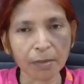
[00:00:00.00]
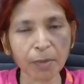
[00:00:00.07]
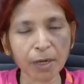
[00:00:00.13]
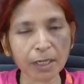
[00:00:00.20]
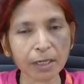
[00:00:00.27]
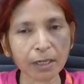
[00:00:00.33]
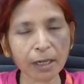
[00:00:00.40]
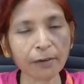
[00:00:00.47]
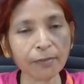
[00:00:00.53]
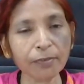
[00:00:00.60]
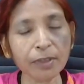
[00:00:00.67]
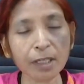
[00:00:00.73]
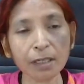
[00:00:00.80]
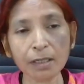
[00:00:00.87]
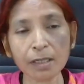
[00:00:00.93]
But if
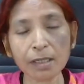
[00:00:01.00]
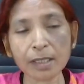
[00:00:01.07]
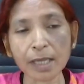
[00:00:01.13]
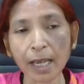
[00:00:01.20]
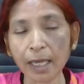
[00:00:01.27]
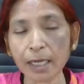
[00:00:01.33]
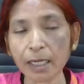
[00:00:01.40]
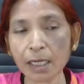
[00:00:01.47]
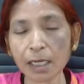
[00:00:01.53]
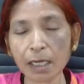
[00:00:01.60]
there is any